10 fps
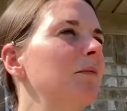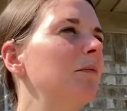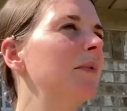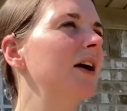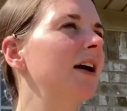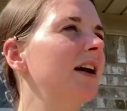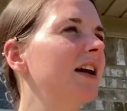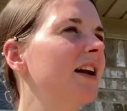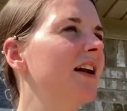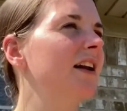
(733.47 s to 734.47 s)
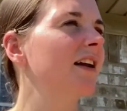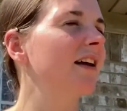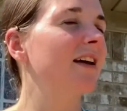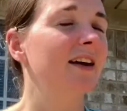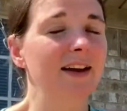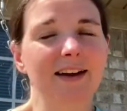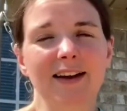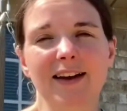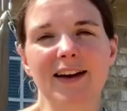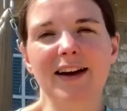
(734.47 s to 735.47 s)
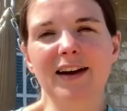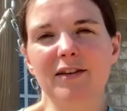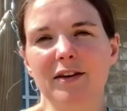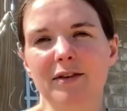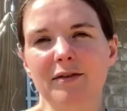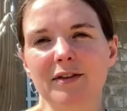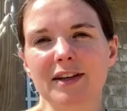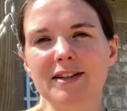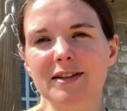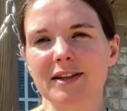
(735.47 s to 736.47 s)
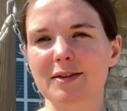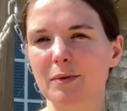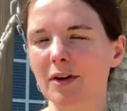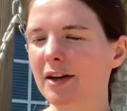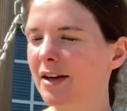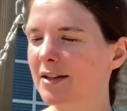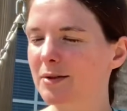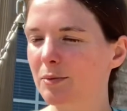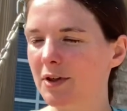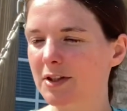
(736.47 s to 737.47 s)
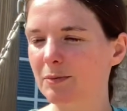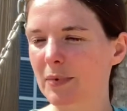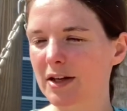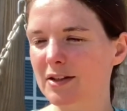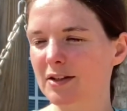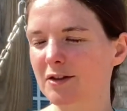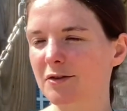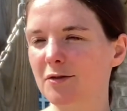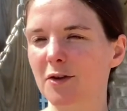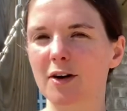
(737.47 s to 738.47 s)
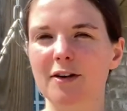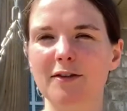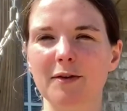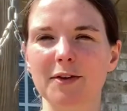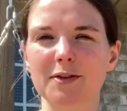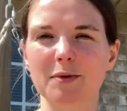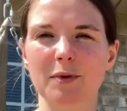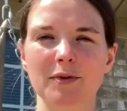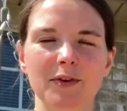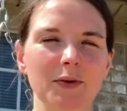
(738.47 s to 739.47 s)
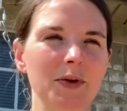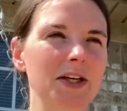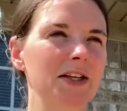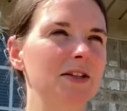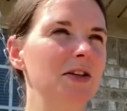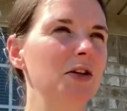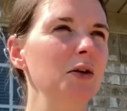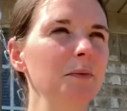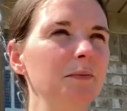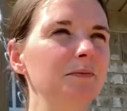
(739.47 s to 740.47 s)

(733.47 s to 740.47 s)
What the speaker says: But I don't know, it's working. It's what's best for our family. It's what we feel we need to do.